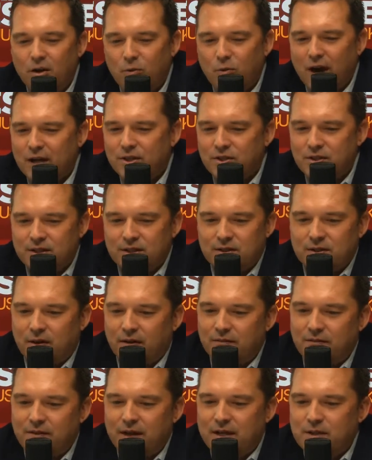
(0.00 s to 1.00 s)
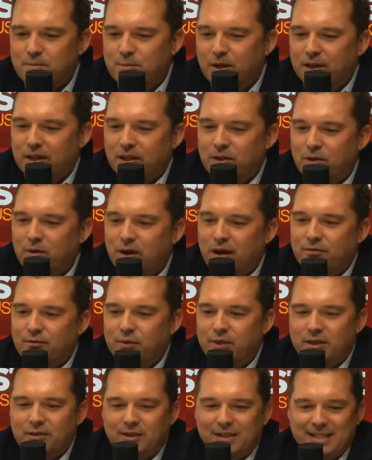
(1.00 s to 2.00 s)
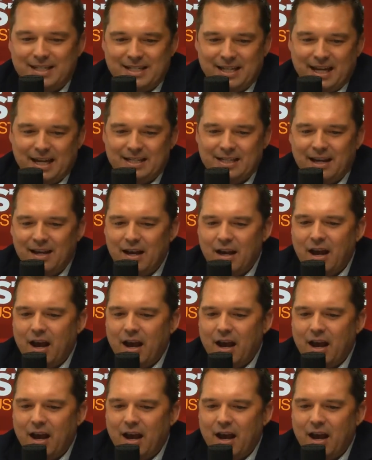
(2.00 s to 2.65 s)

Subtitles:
Watches us on Facebook at You Have Real Estate.